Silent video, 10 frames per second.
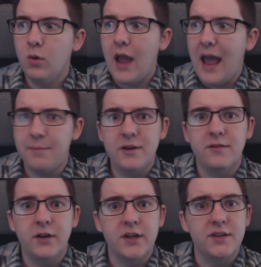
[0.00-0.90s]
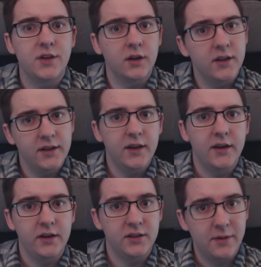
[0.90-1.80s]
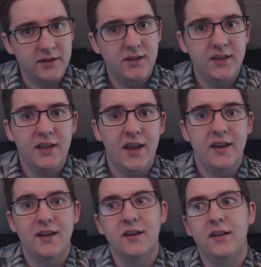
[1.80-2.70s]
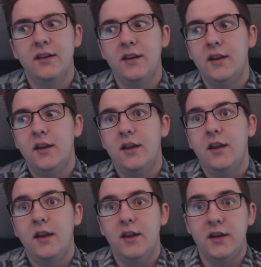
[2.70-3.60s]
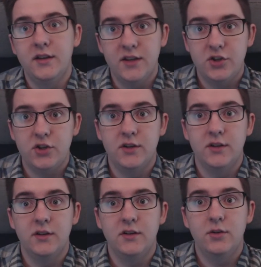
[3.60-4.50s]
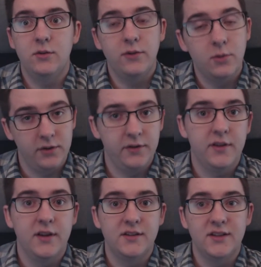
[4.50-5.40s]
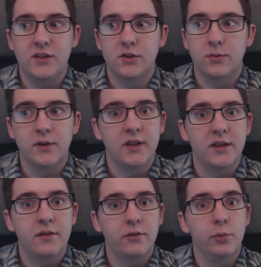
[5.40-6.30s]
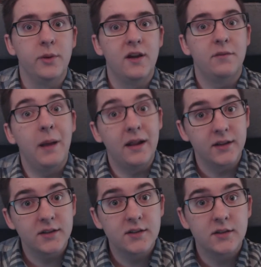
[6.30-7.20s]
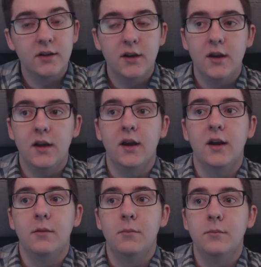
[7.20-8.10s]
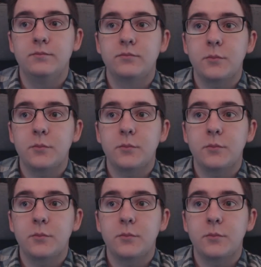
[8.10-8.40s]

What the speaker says: happened very suddenly and unexpectedly, and in addition to a few other things, it just really threw me off balance. I'm